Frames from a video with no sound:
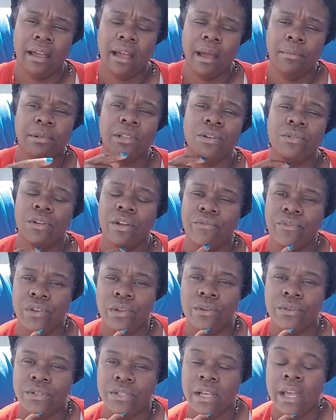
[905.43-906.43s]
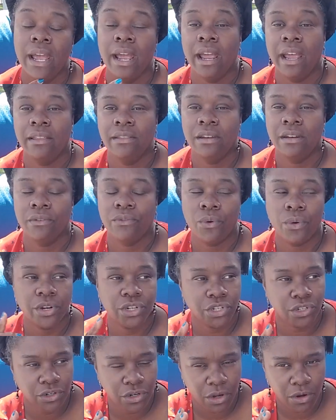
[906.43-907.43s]
I'm a little confused. And then, of
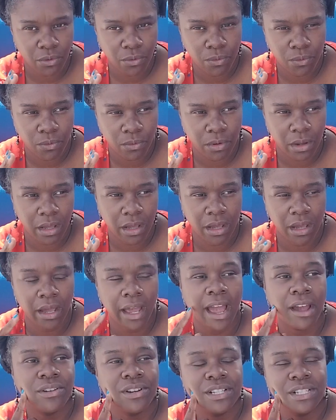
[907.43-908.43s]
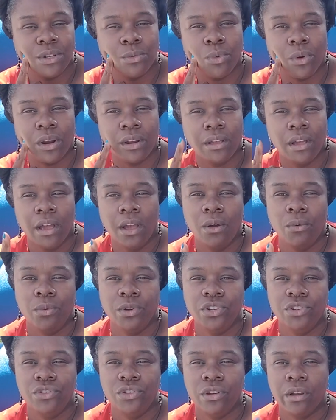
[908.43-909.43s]
course, how does it work?
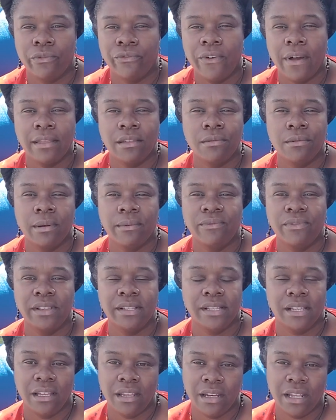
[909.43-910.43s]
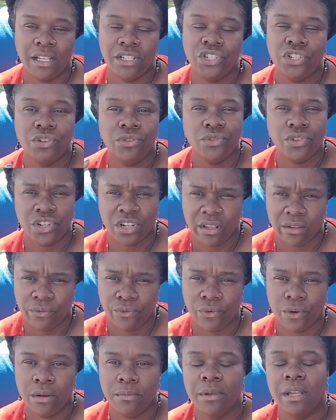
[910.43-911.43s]
When you do your follow-up visit, it's usually
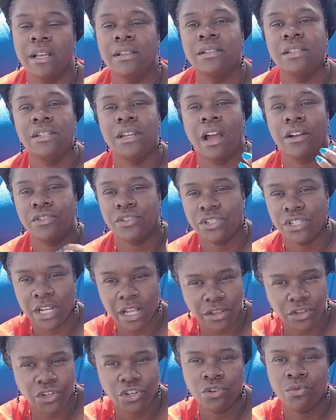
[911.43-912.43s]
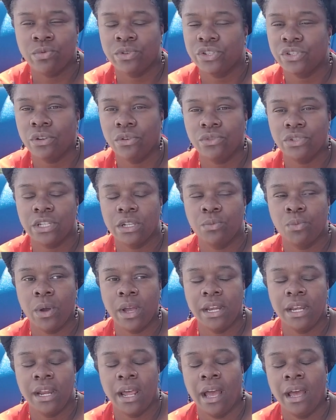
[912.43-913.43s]
free because the doctor's telling you results and
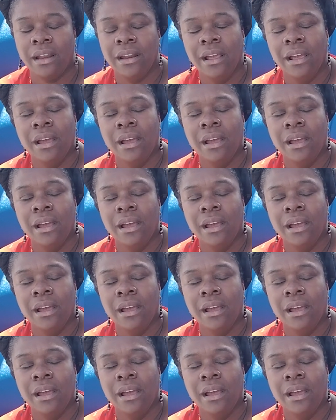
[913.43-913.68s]
whatnot.